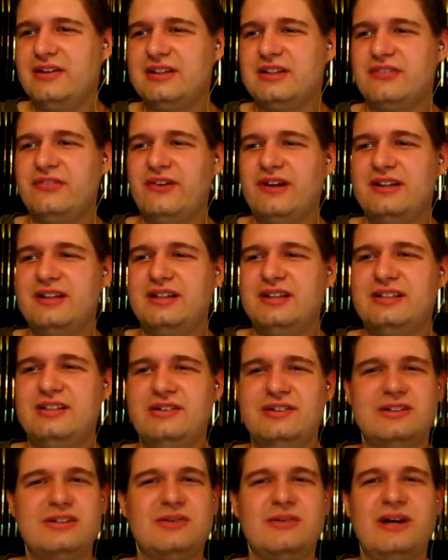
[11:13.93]
get to finally
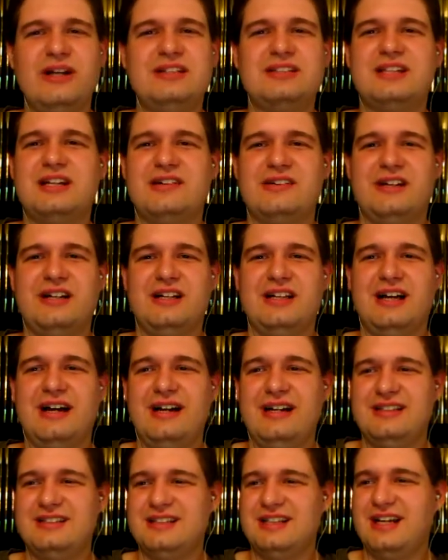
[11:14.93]
see what the waste area
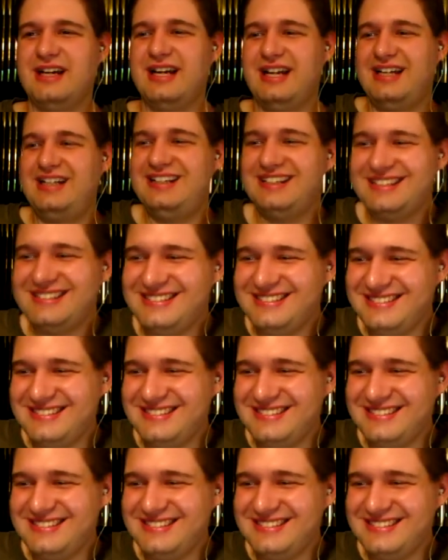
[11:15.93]
lie is like.